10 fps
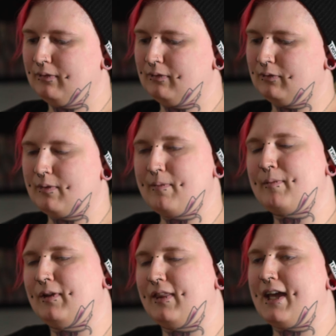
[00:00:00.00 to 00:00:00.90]

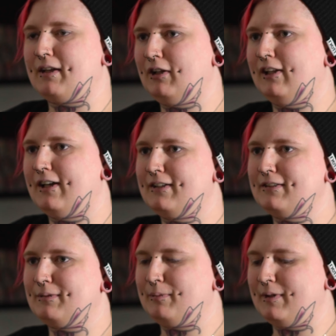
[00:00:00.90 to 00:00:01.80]
remember that
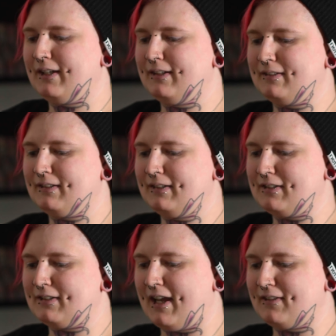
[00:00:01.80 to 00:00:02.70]
clause because it
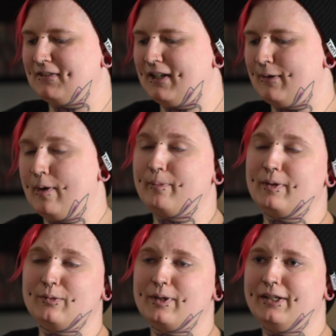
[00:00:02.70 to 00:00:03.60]
just hasn't come up
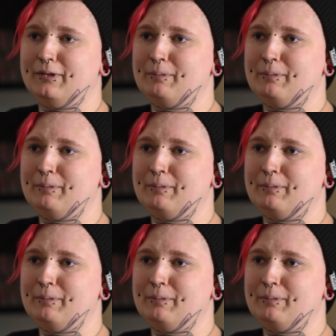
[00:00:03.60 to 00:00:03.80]
in a while.